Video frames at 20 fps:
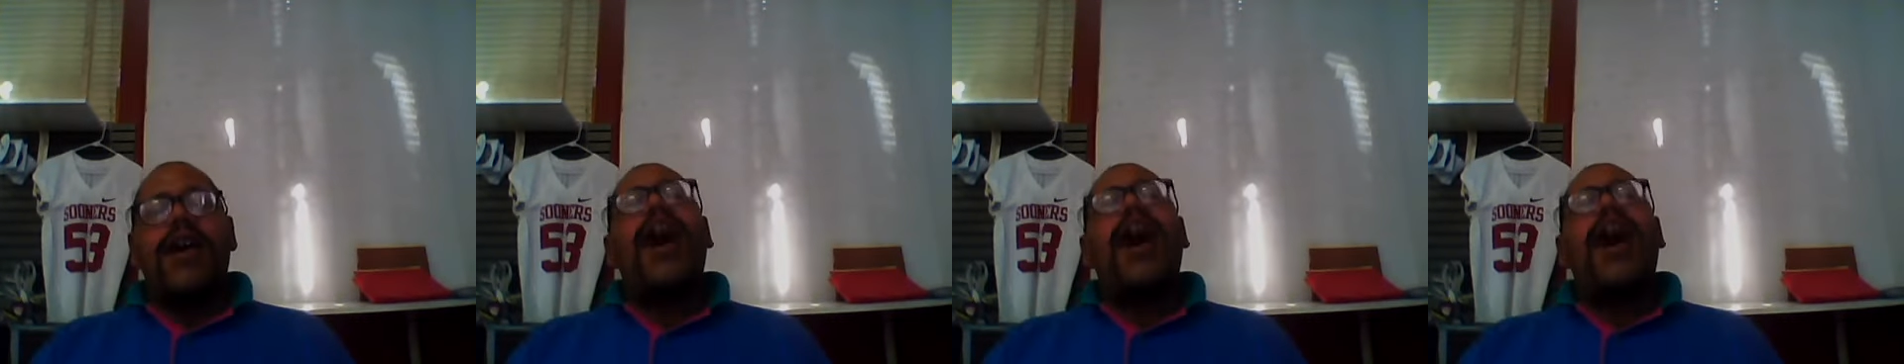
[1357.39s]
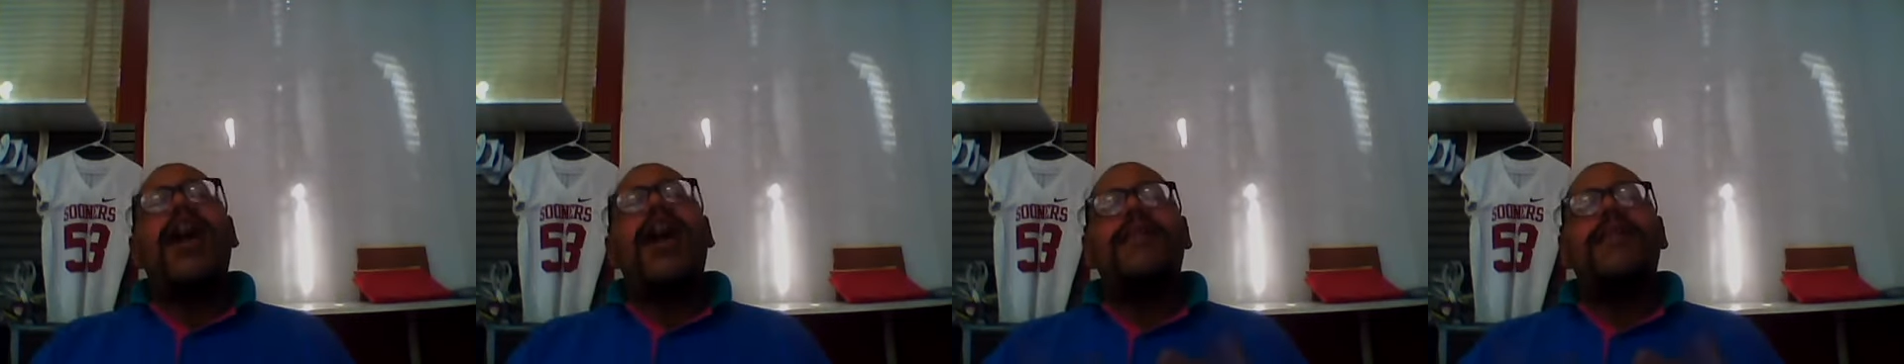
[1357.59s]

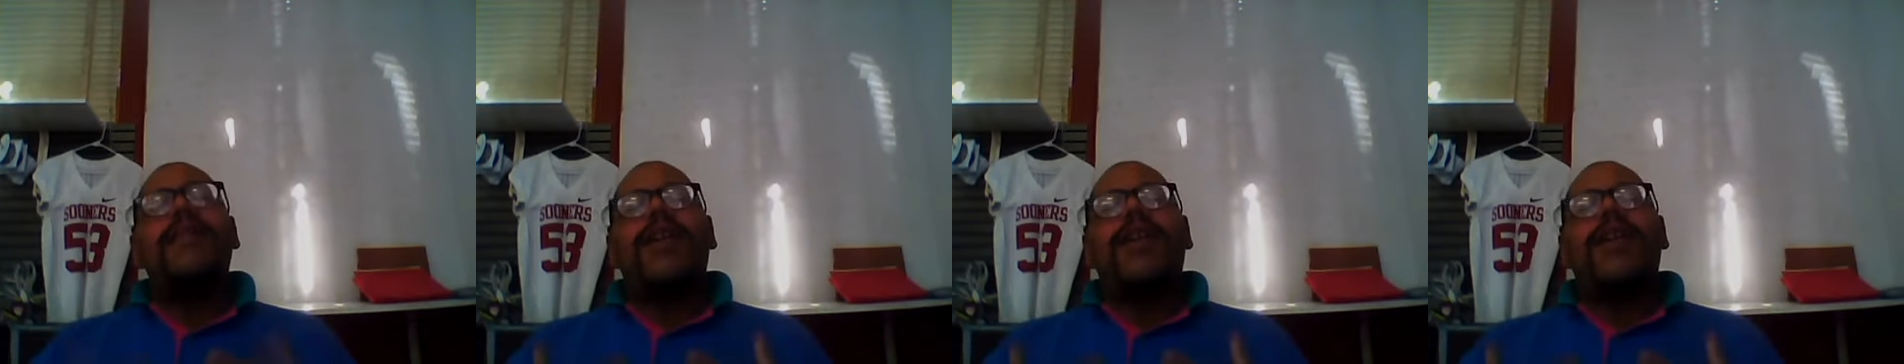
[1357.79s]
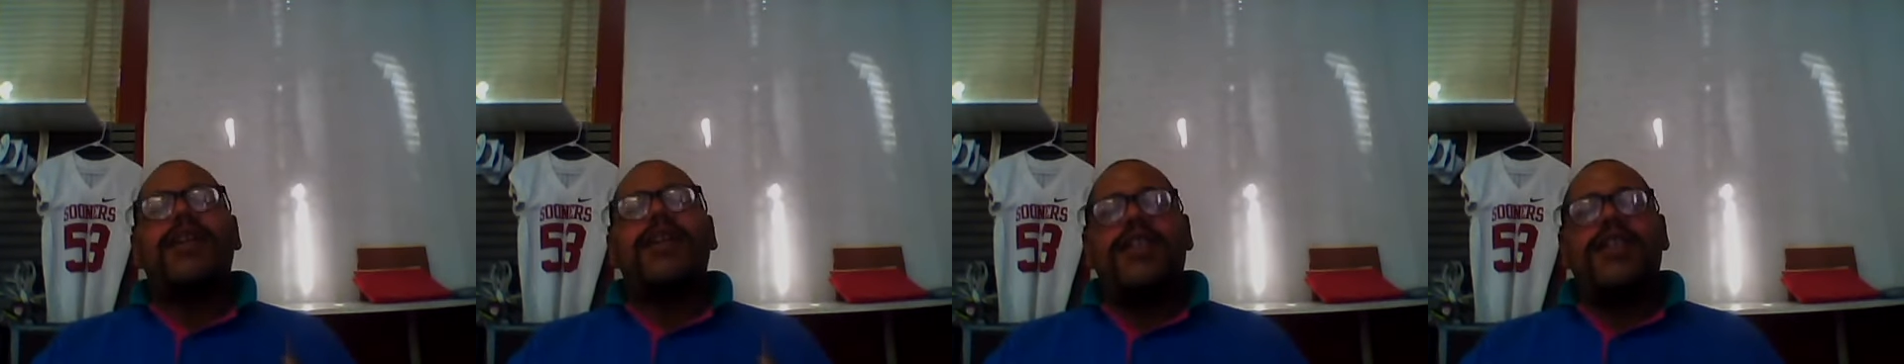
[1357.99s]
I am
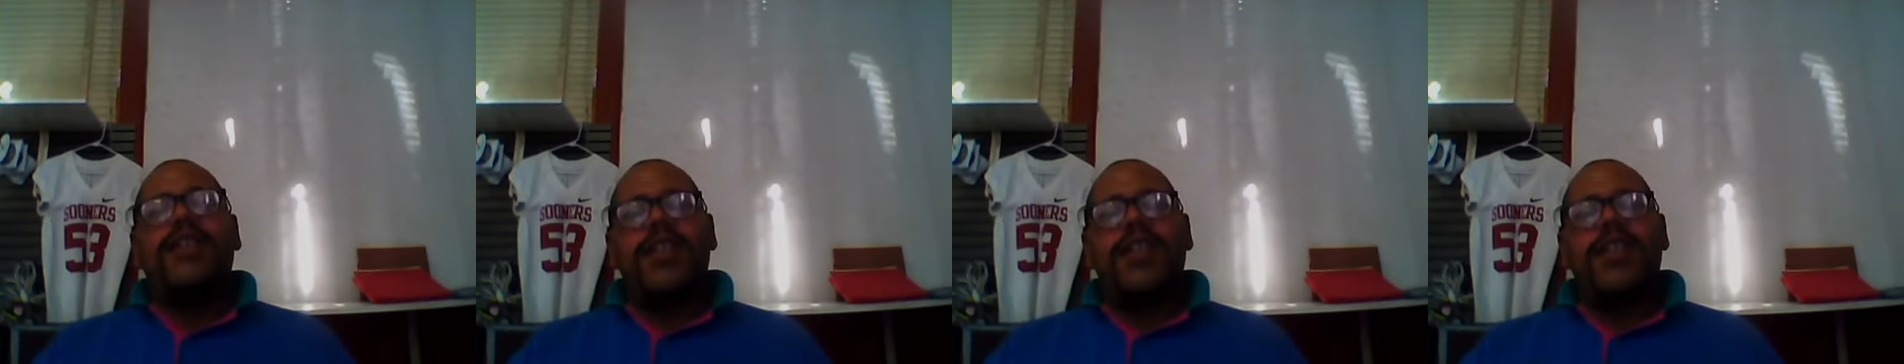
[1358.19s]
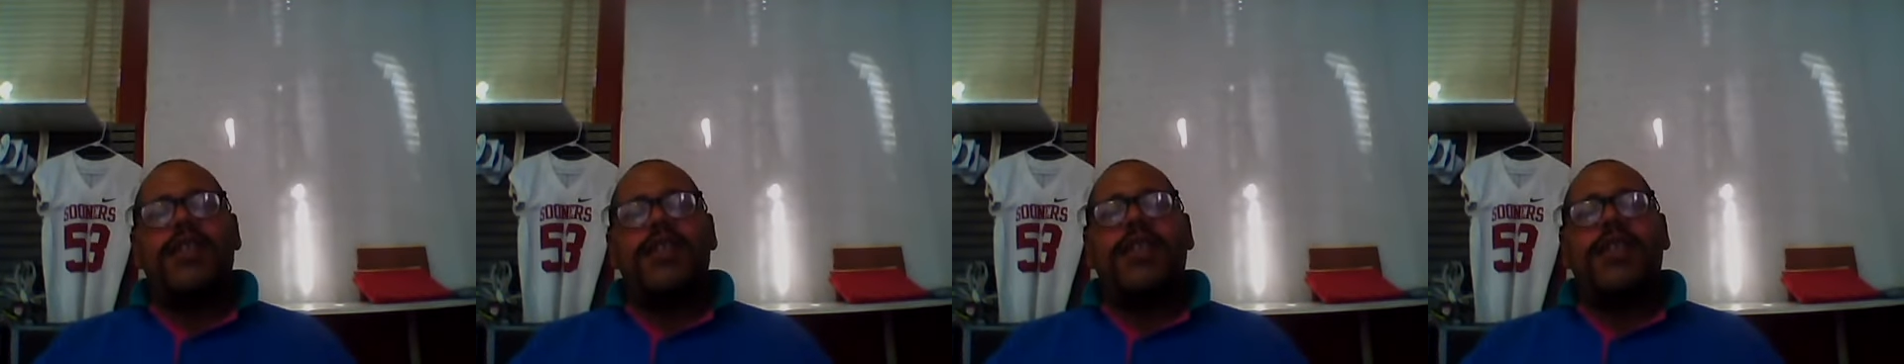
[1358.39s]
a
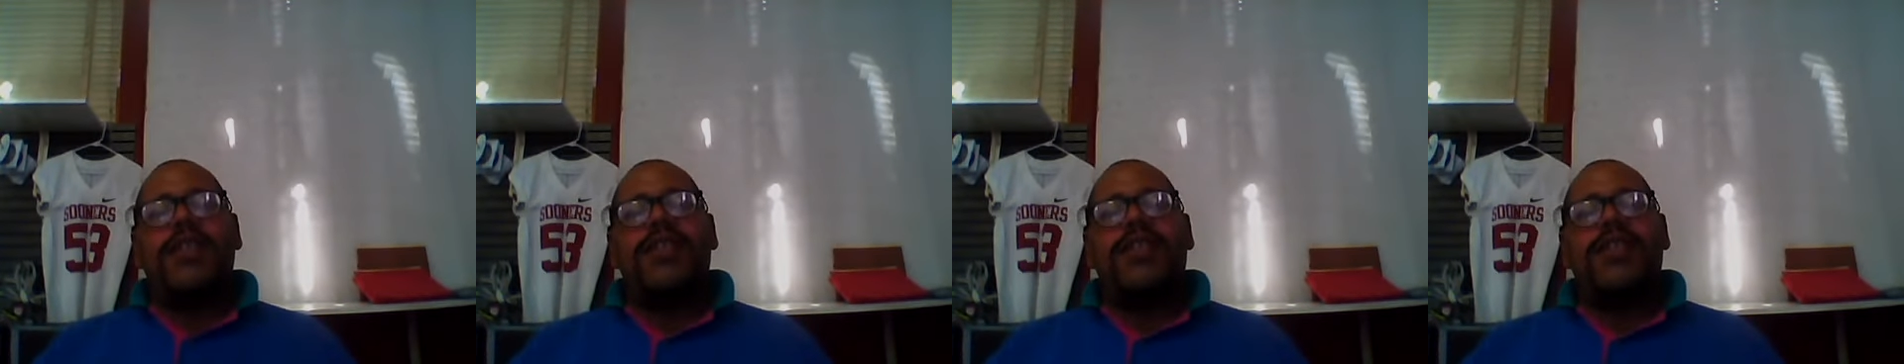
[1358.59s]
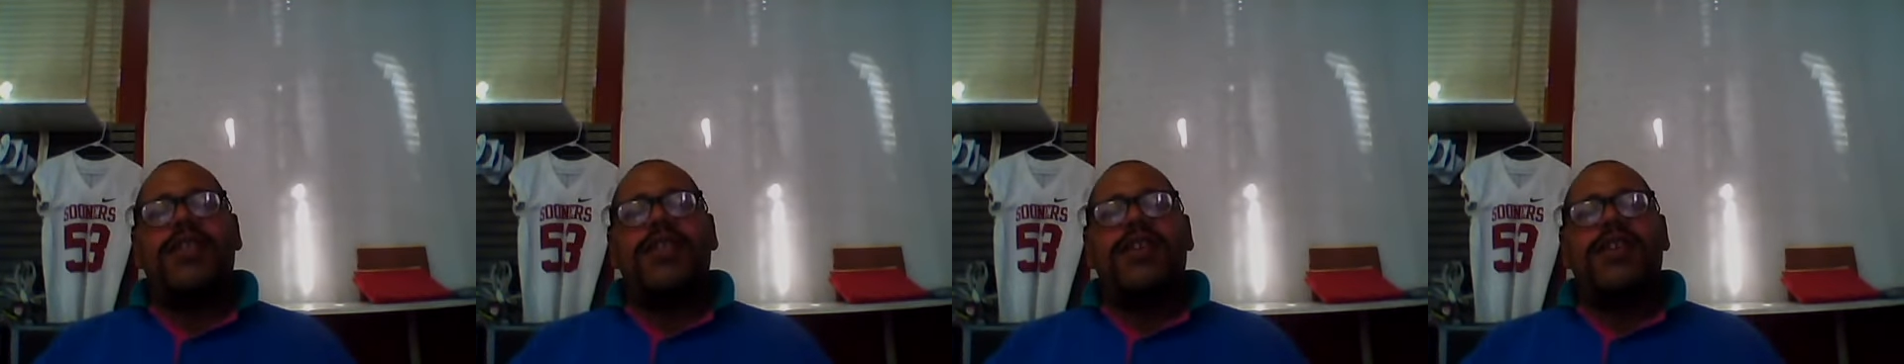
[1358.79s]

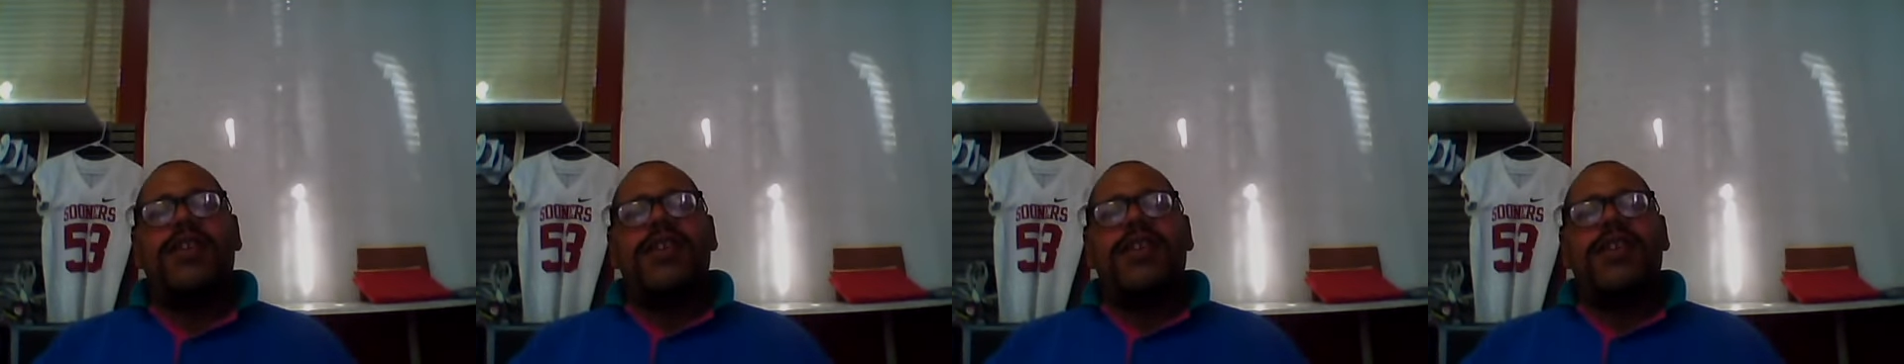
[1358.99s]
continuist.